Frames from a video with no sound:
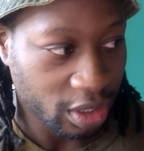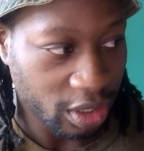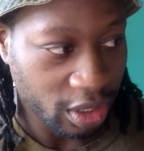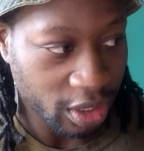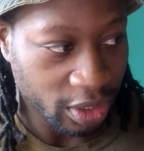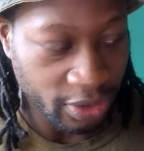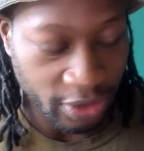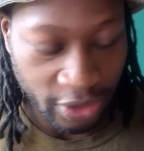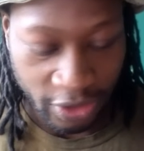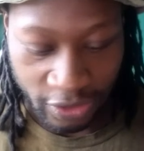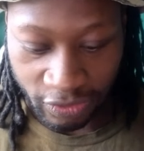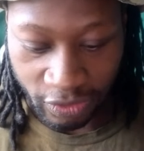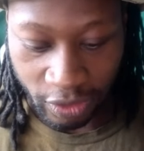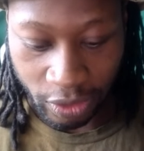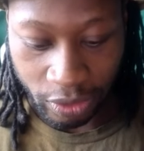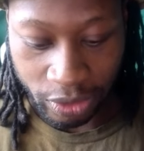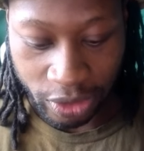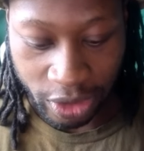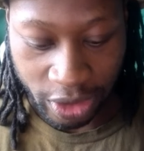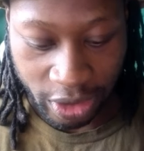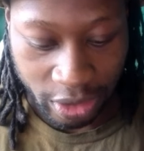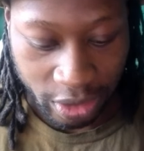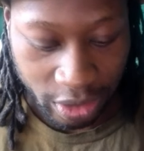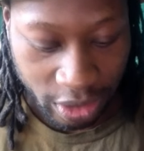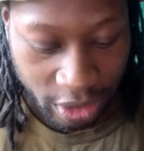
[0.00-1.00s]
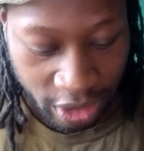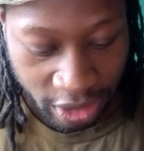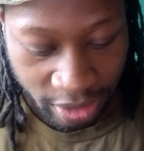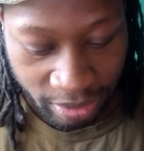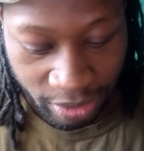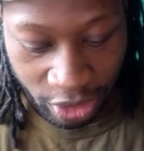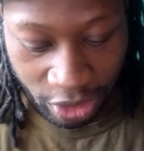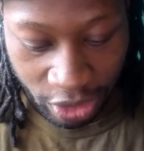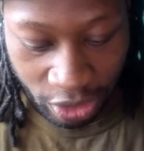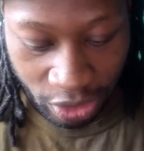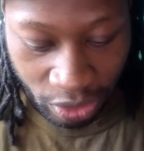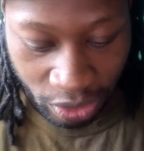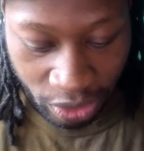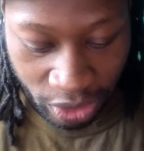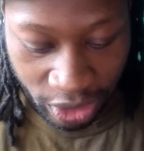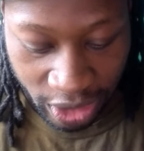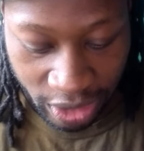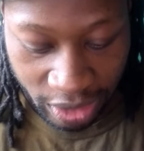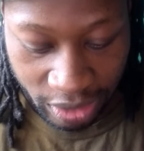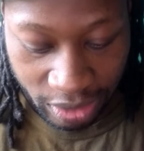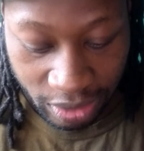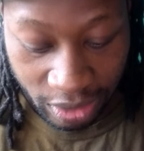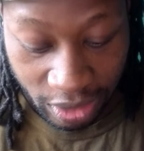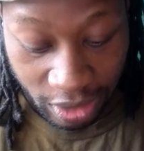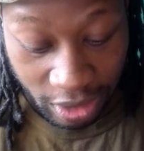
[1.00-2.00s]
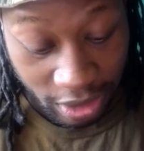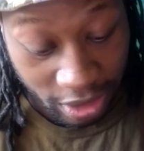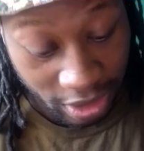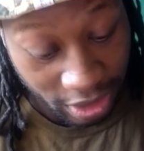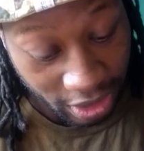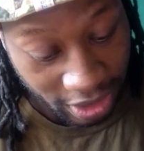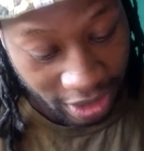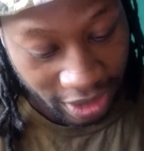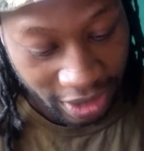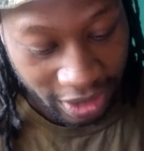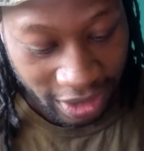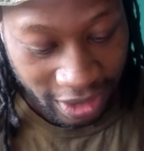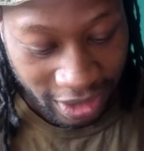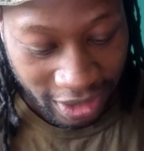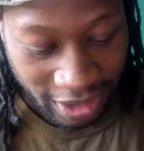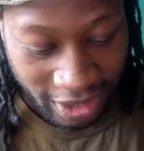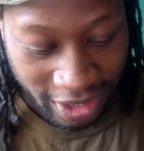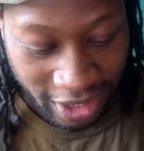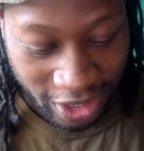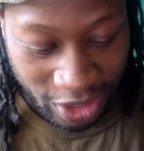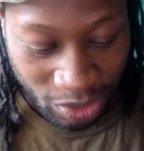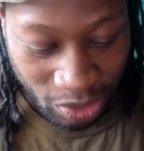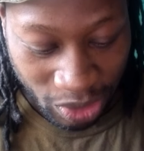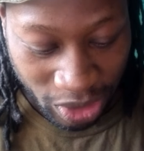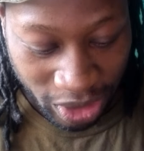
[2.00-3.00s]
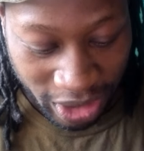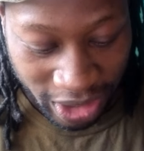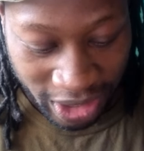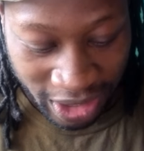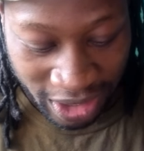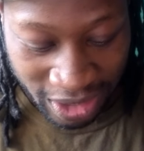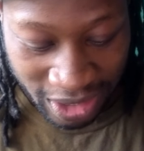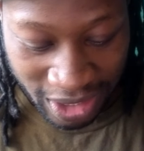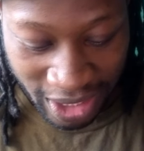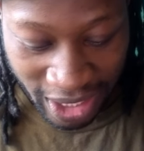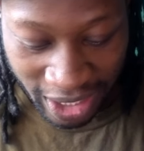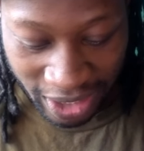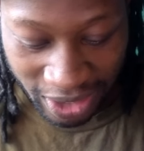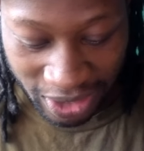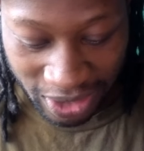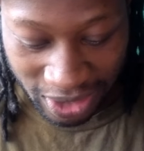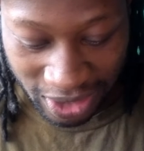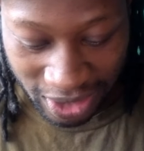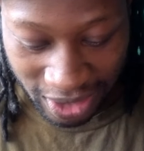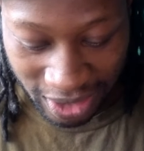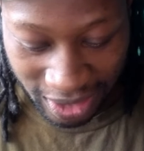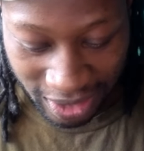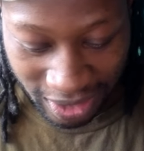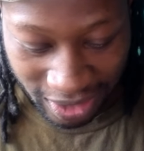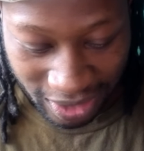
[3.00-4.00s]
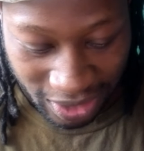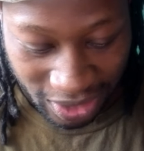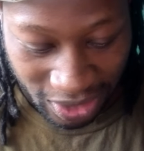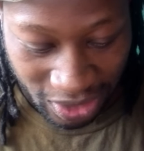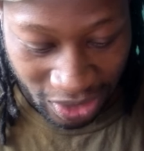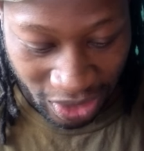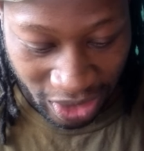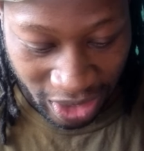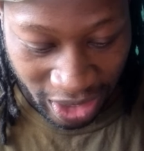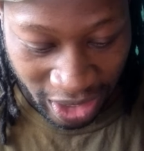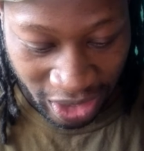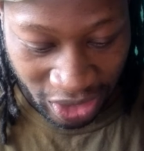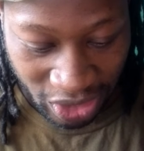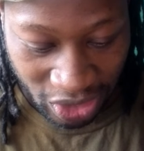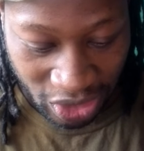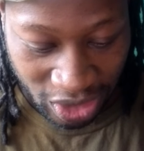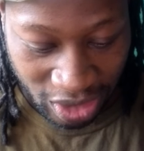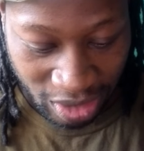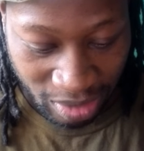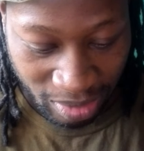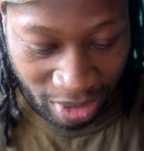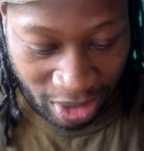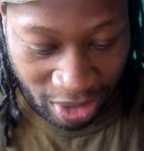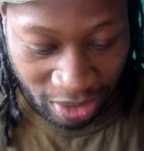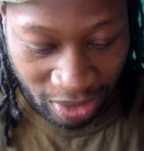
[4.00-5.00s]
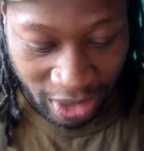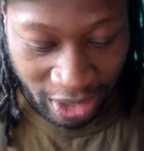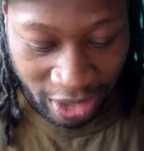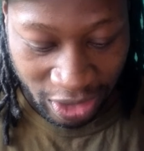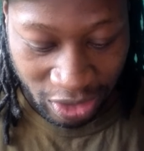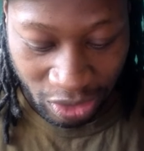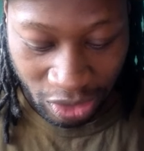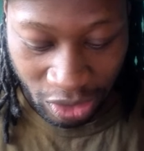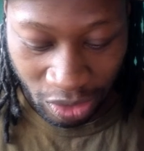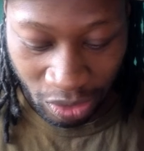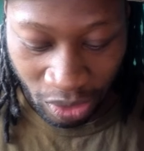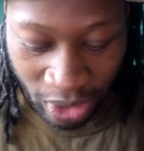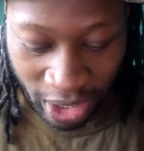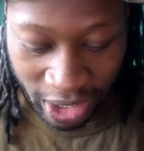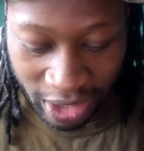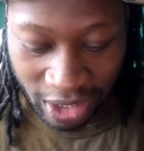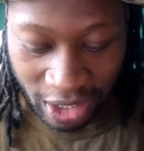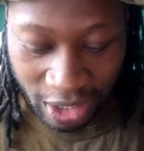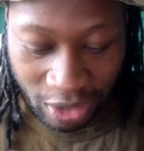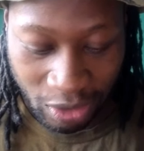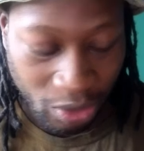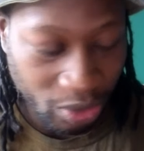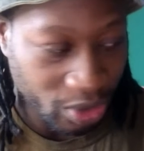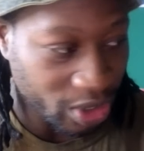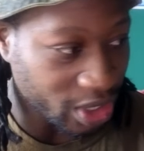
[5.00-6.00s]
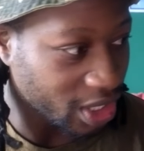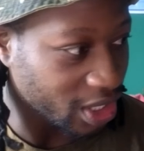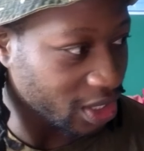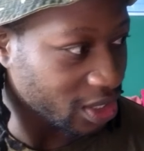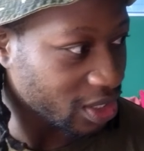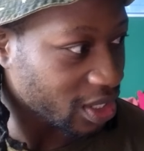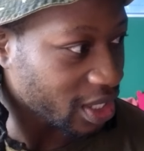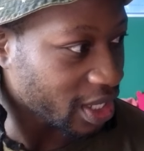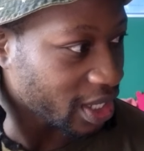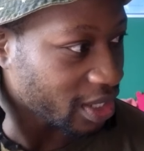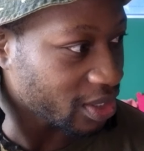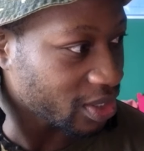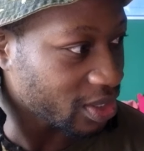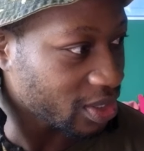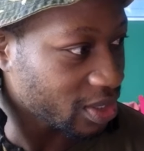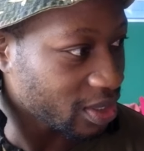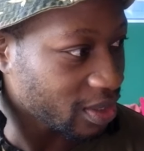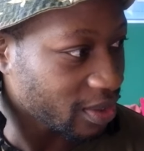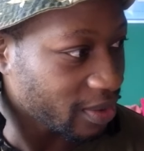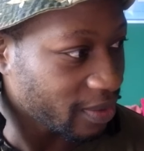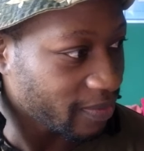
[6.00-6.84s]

in this folder, and I'm going to call it, guess what, index.html. I don't know why they call it index.